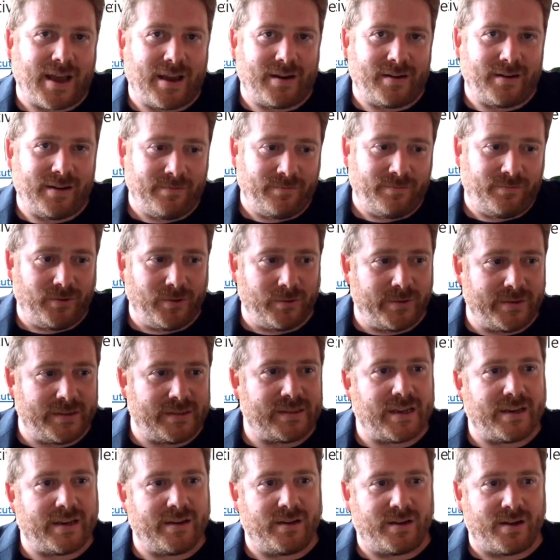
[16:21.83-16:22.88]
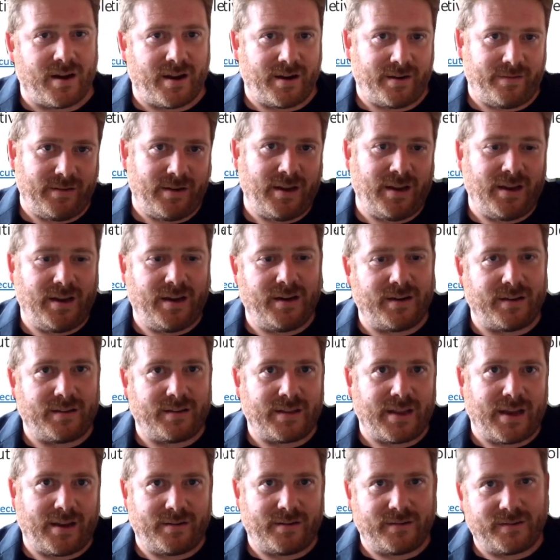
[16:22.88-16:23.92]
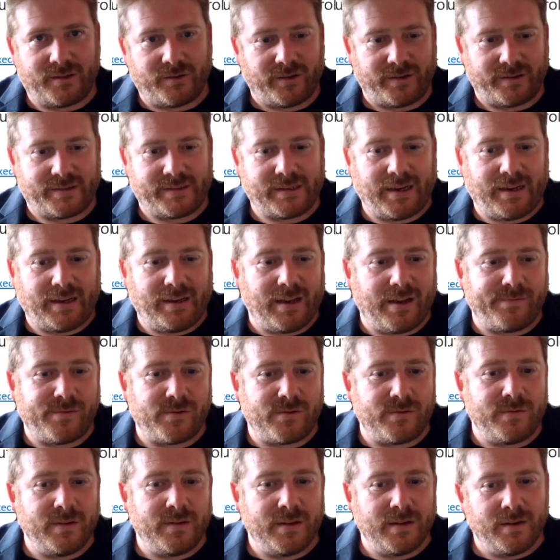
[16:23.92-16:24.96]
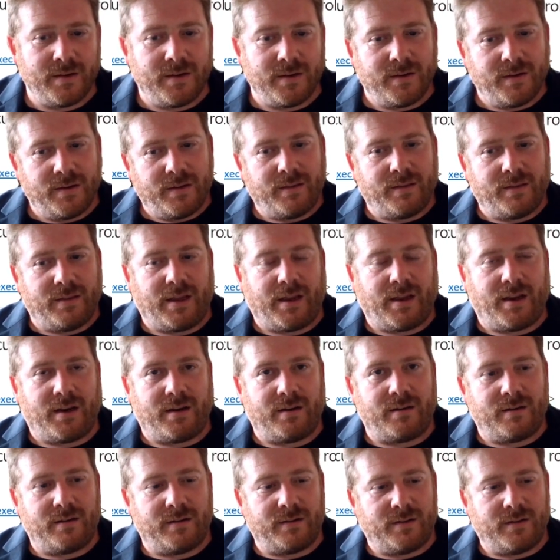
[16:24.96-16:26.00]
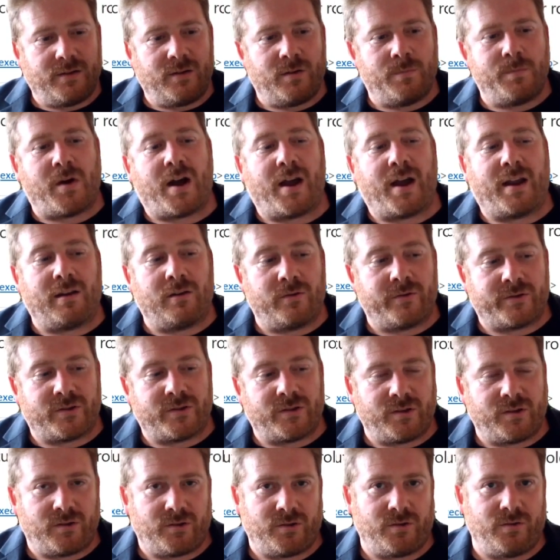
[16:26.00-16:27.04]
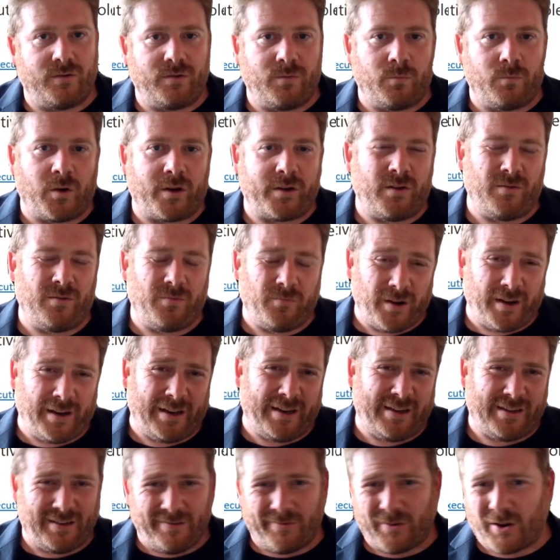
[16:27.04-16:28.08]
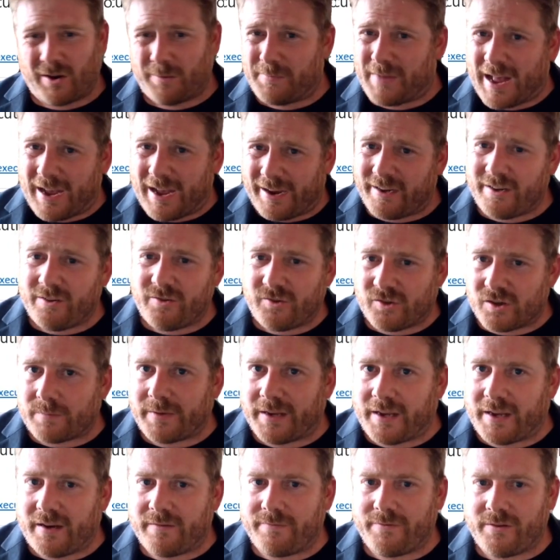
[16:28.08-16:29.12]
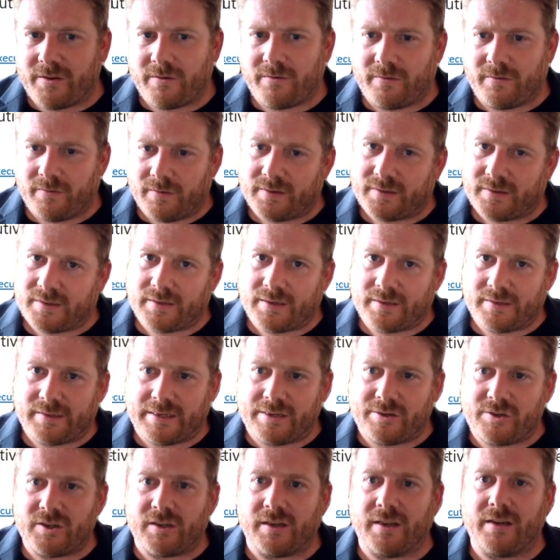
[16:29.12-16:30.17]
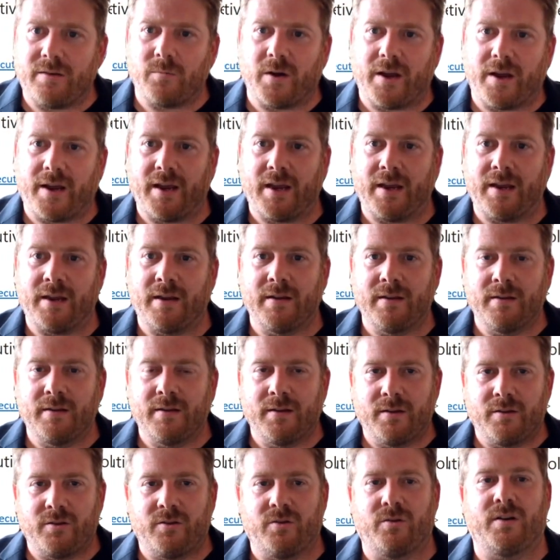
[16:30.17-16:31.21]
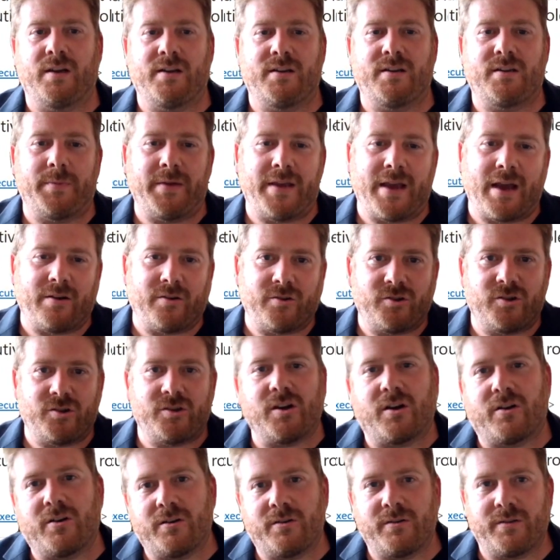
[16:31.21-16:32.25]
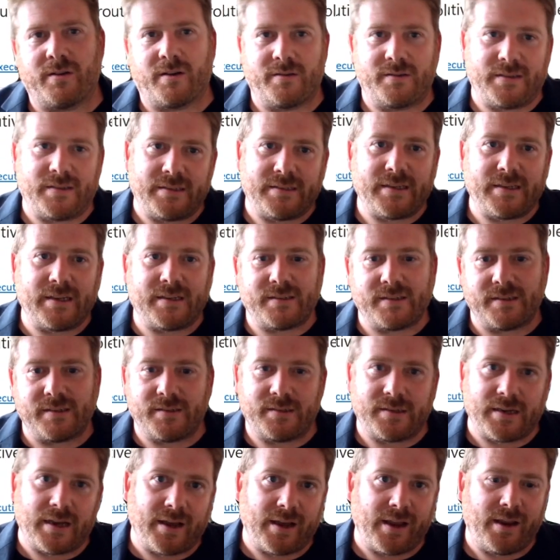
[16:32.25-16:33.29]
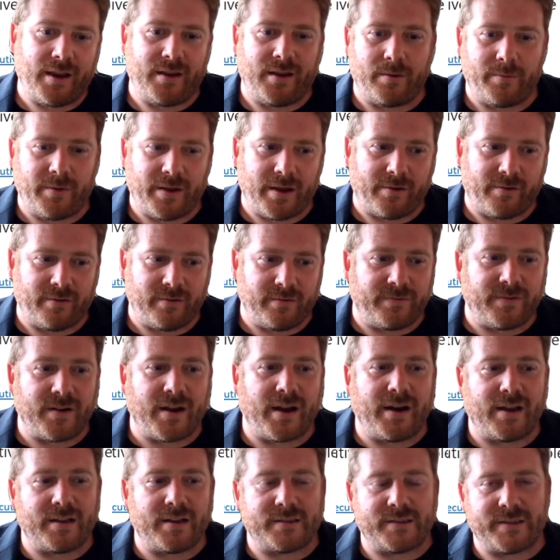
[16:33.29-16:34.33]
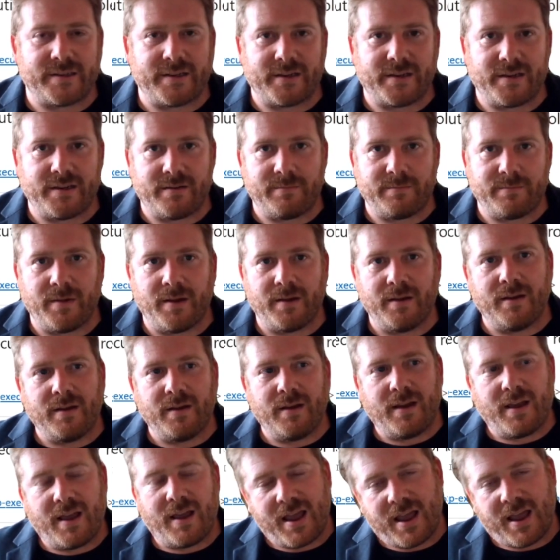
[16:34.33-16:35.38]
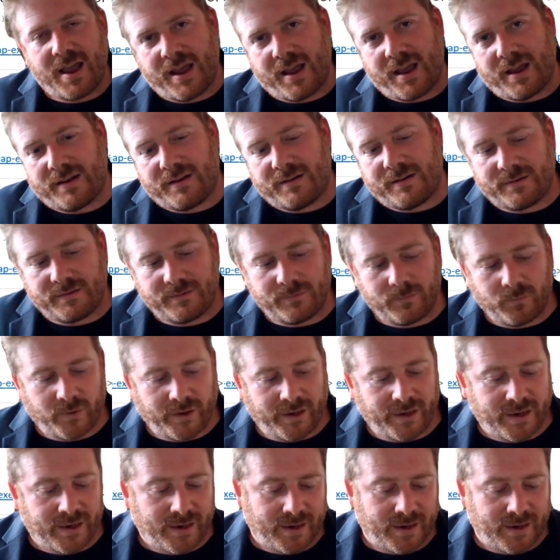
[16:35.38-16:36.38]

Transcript: influence that you kind of need at that sort of C level, then you might look to you've got a marketing job ahead of you, essentially, where you need to be able to show those successes. Hey, here we are in the finance team, and we've